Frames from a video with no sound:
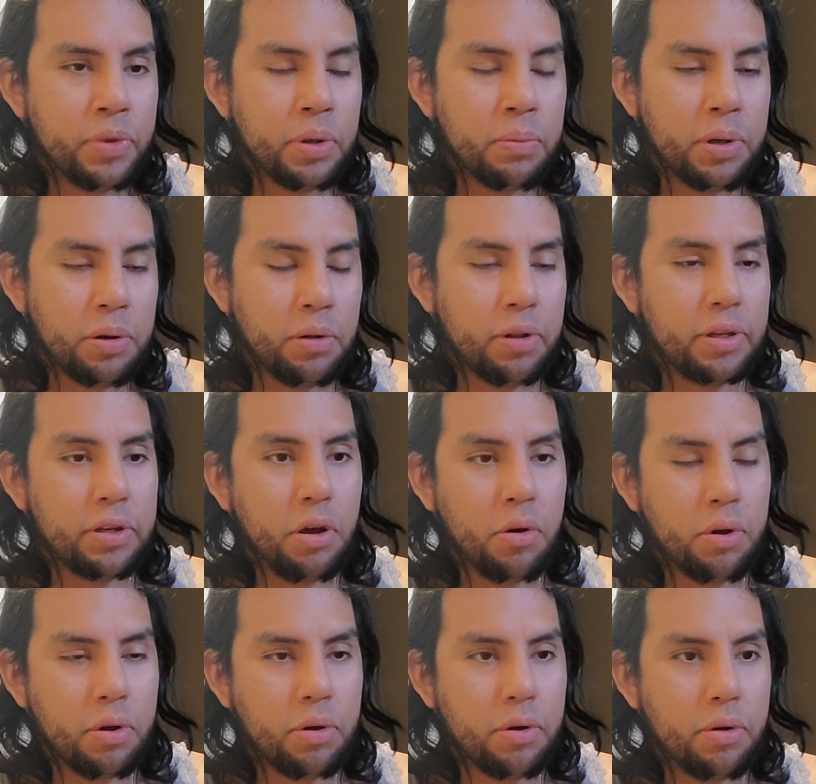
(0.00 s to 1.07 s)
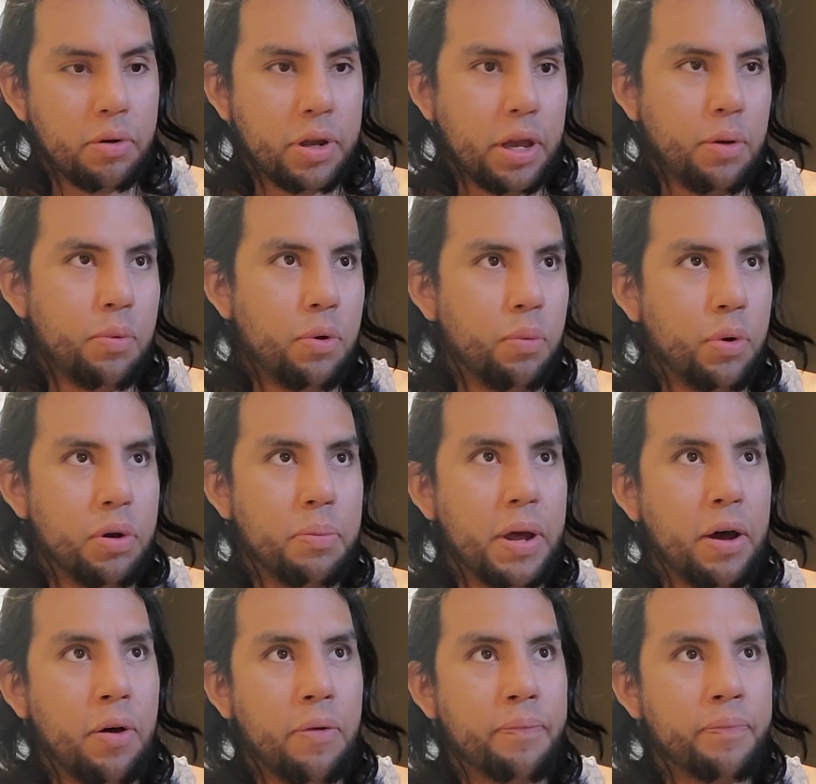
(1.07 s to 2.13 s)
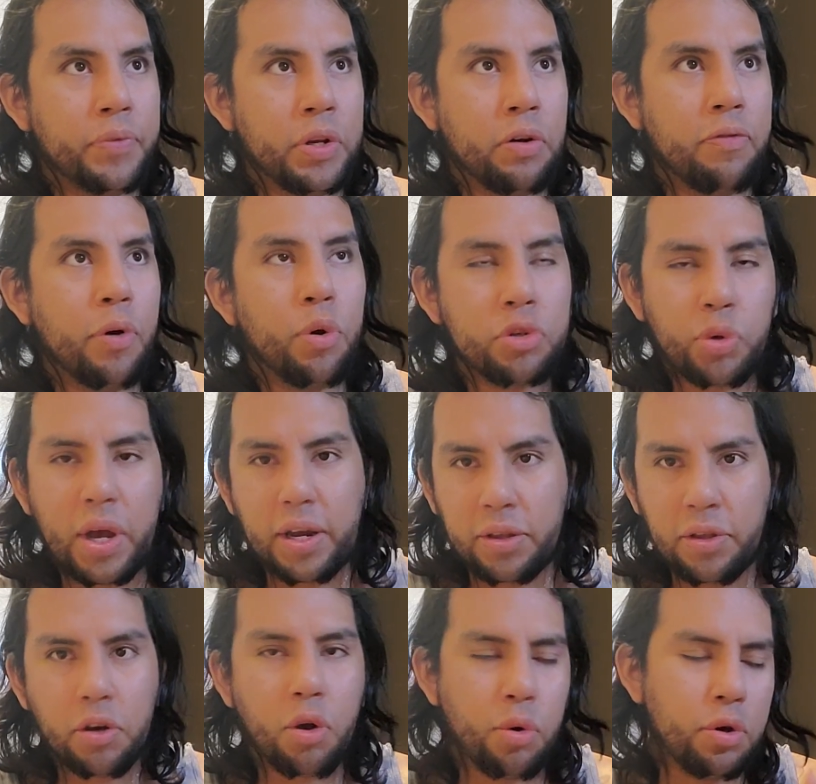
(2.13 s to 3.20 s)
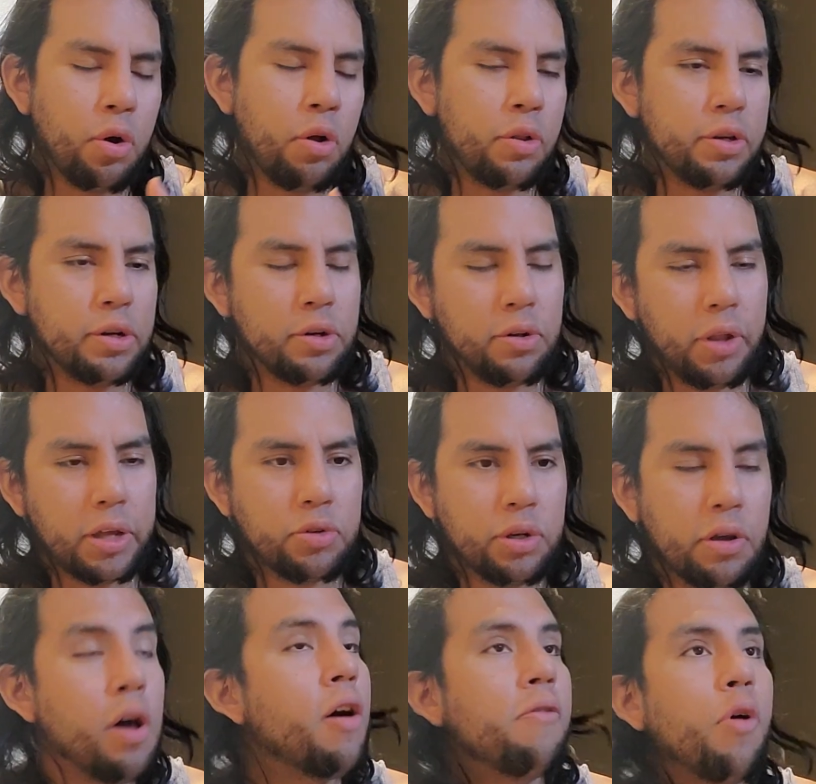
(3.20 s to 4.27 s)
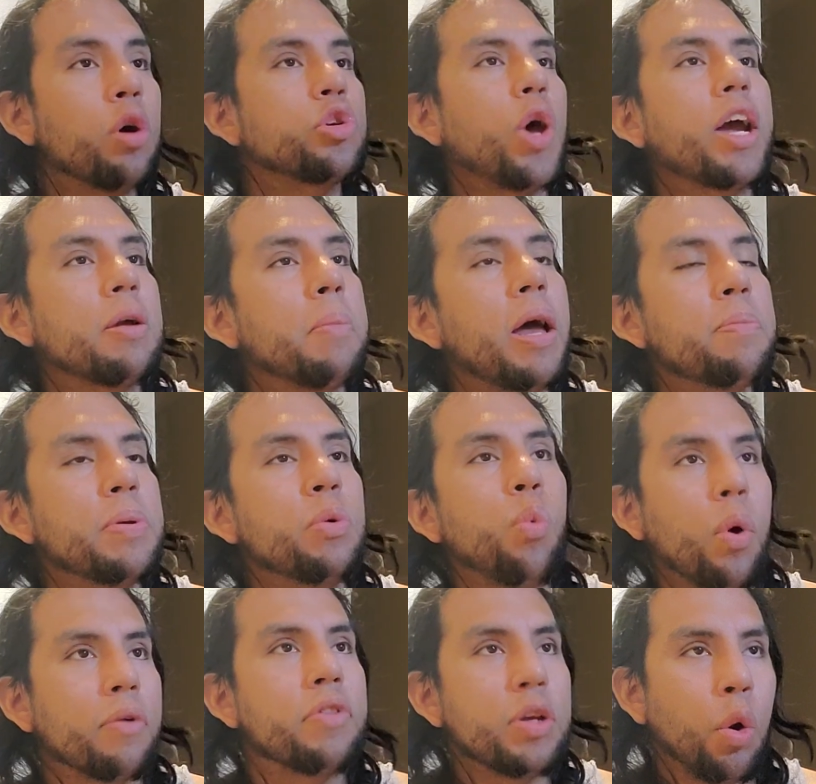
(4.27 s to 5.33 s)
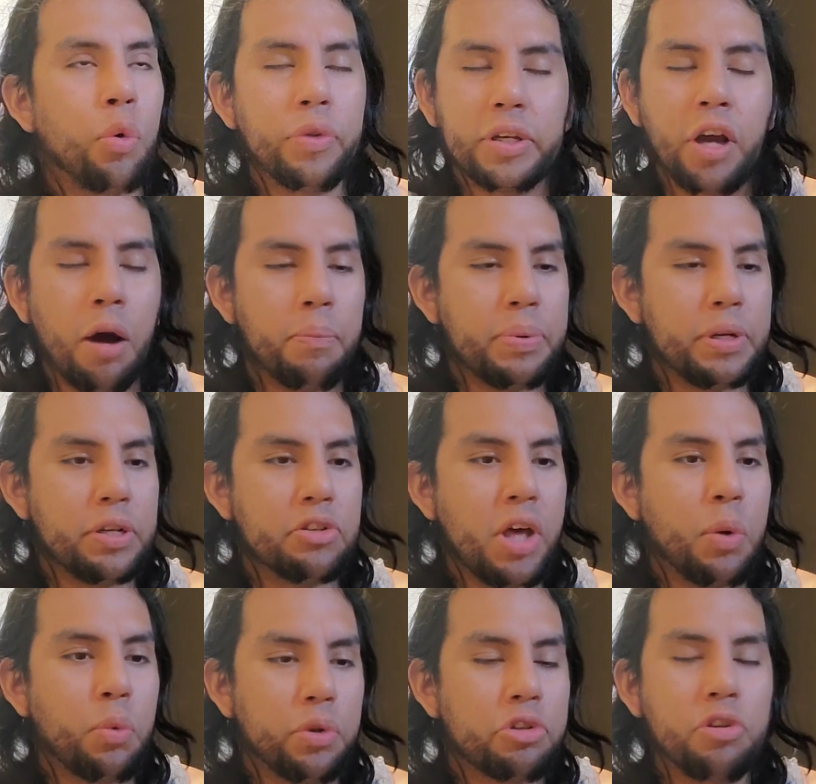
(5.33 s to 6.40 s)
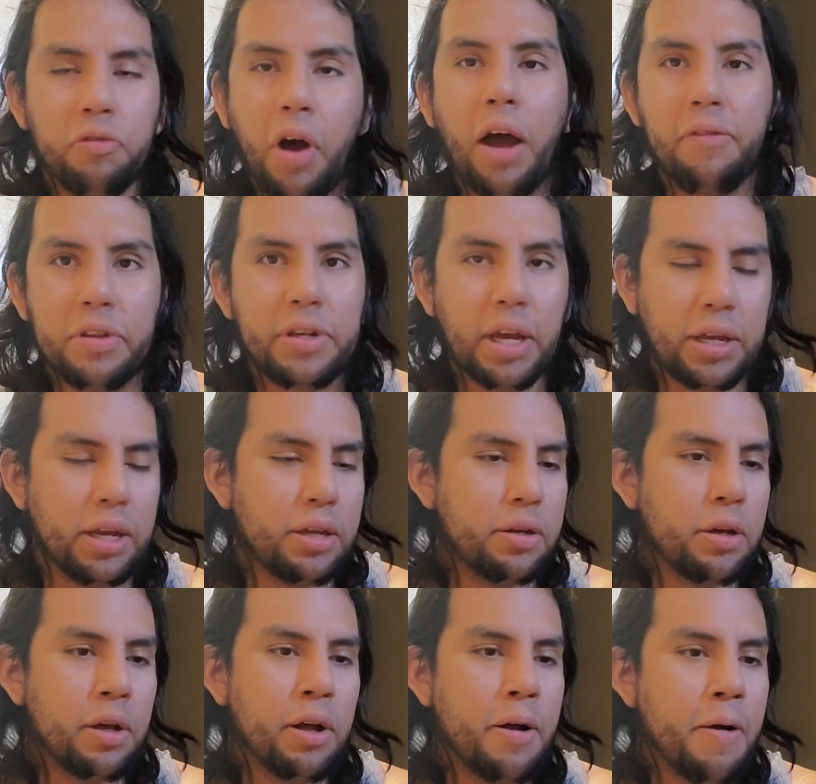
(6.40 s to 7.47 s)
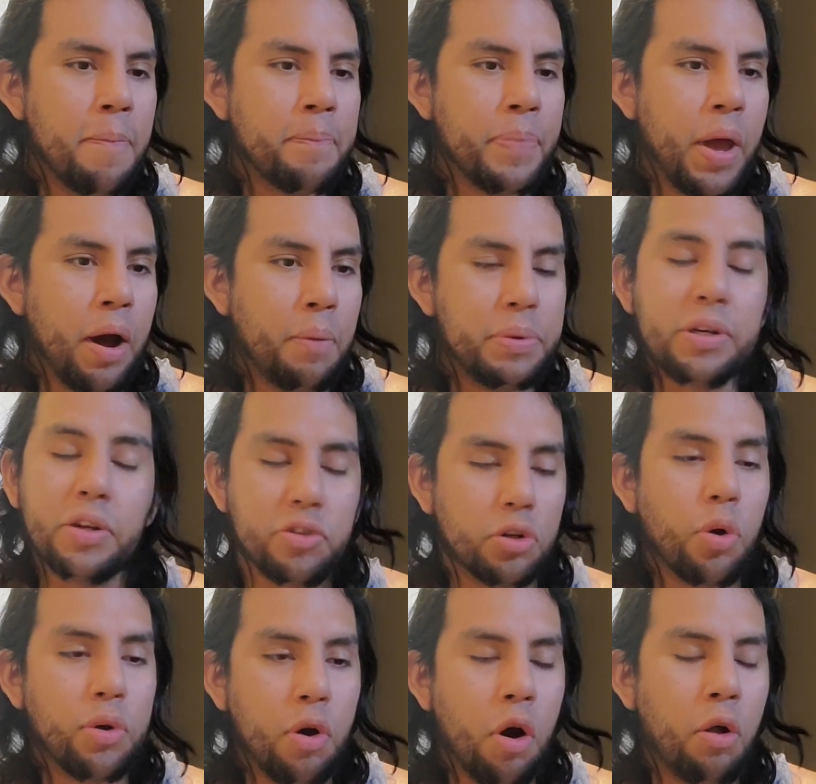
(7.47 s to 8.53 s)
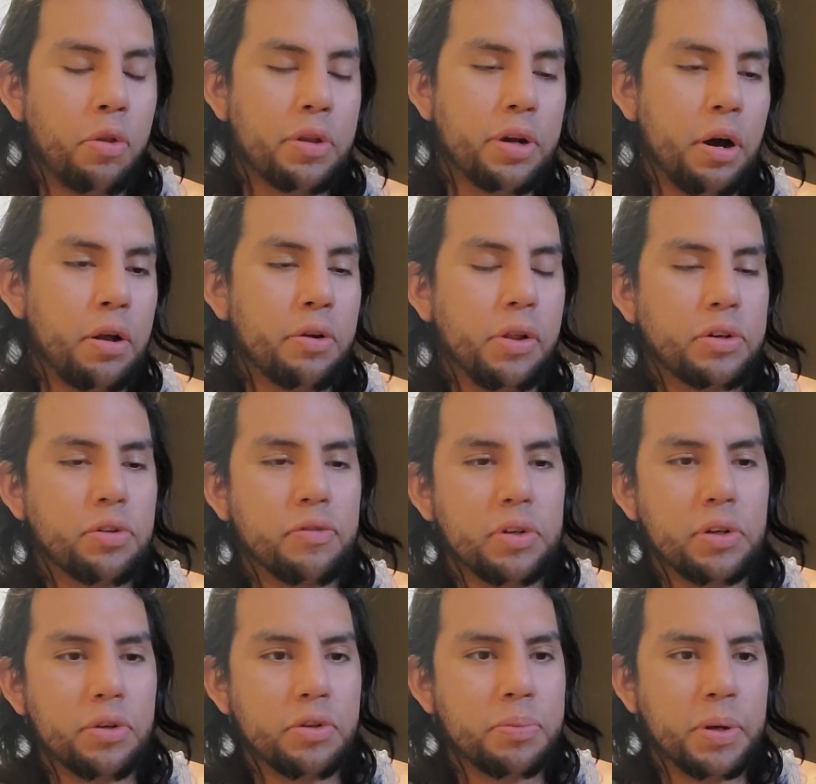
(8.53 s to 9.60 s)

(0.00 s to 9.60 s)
People are like, okay, well, what about, you know, Volkswagen? They're going all in on electric. Volkswagen might be one of the only companies that will survive the decade uh, because they're going all in on electric vehicles.